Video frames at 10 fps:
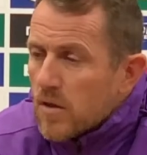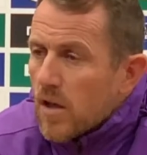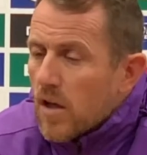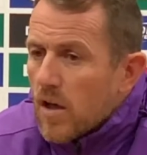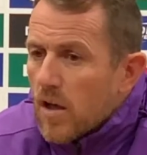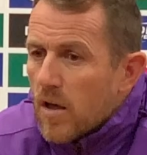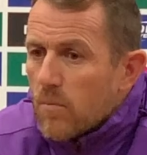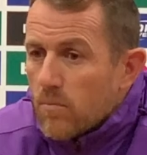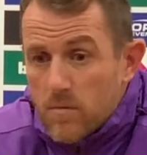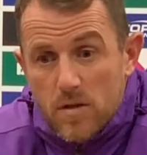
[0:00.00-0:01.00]

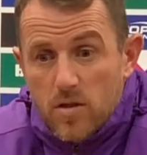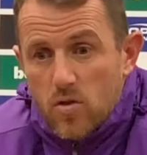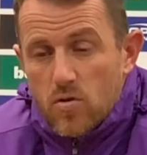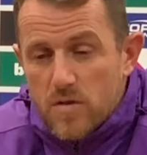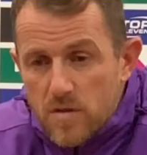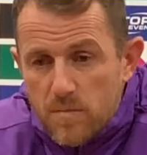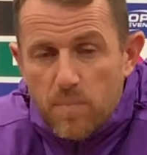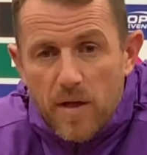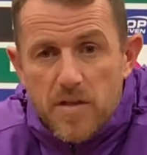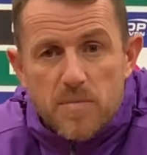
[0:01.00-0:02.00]
Um, and of course
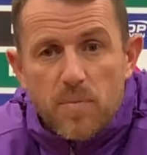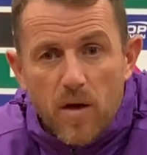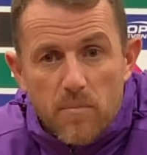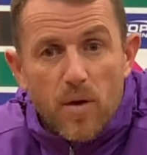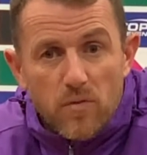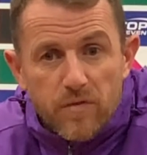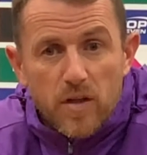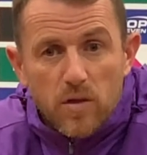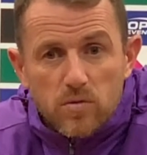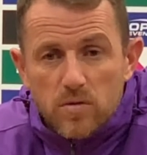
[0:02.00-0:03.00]
played his part in both for
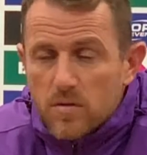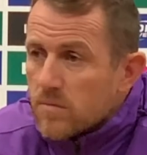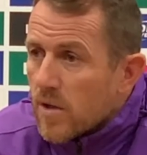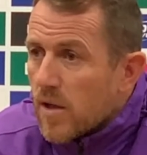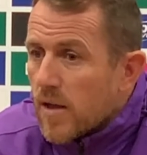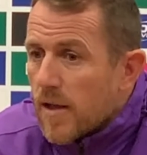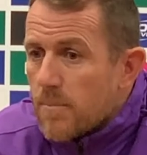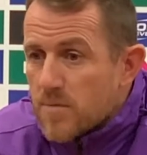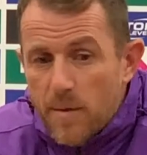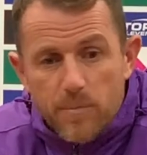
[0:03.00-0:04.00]
goals.
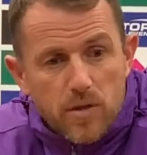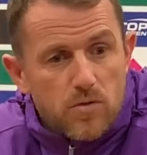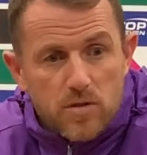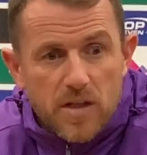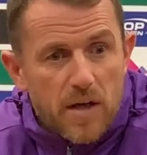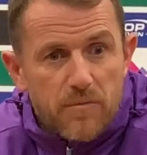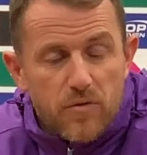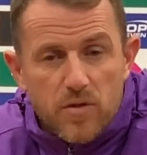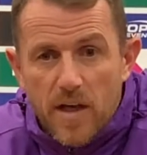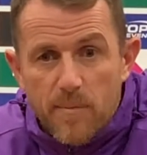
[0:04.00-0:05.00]
Um, Sam Clucas came
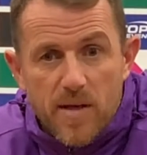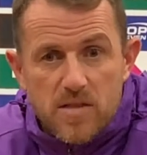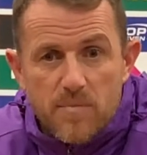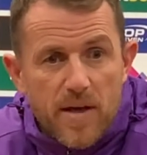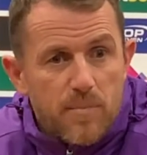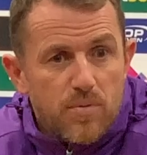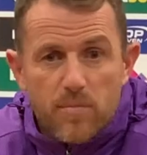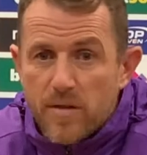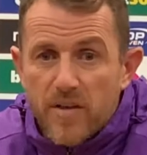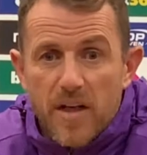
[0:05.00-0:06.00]
through the game actually better
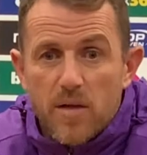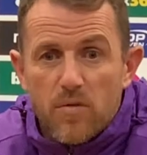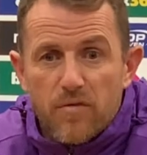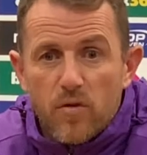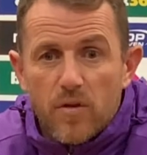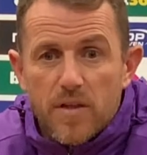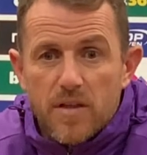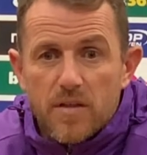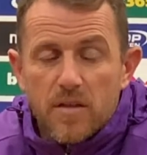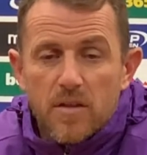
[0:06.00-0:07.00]
probably than anyone thought he
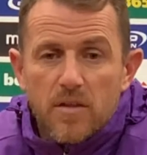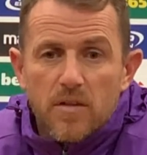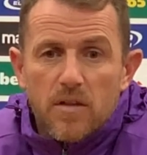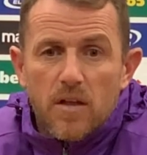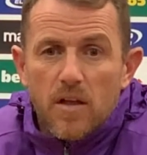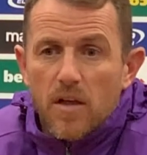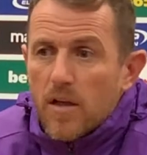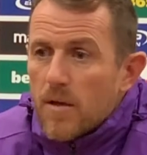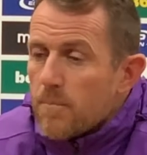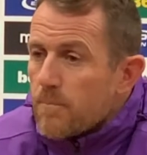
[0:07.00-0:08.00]
did.
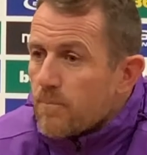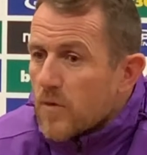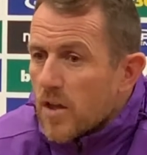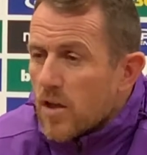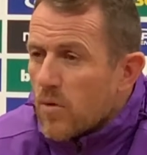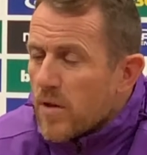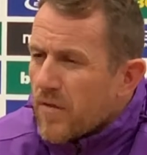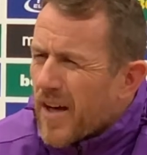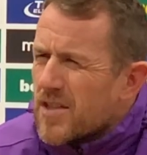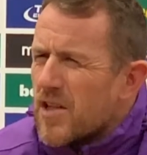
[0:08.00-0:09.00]
Um, you know, and if
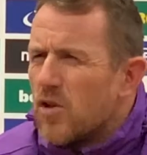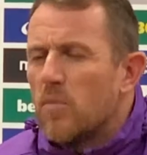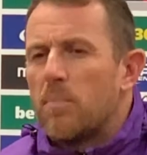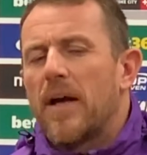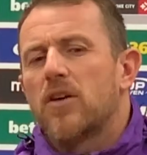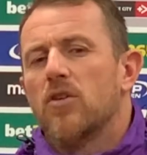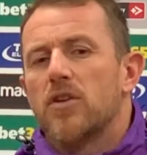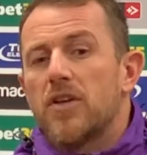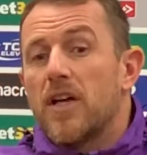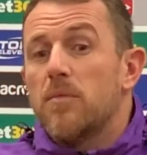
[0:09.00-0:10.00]
I actually look back on
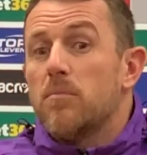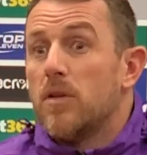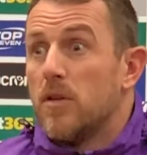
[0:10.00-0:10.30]
the game,